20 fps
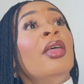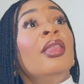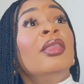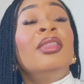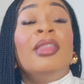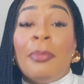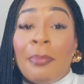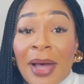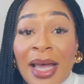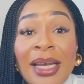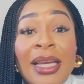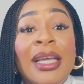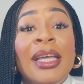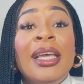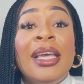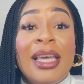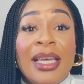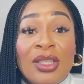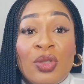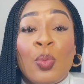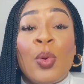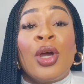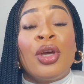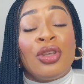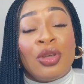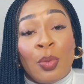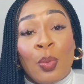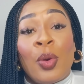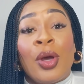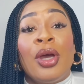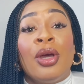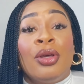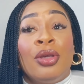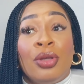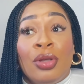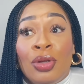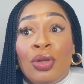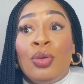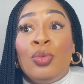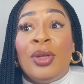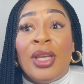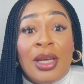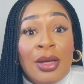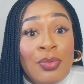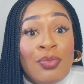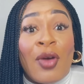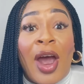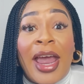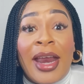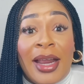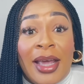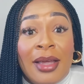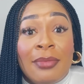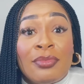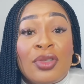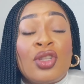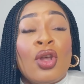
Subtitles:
The money is where you didn't write it.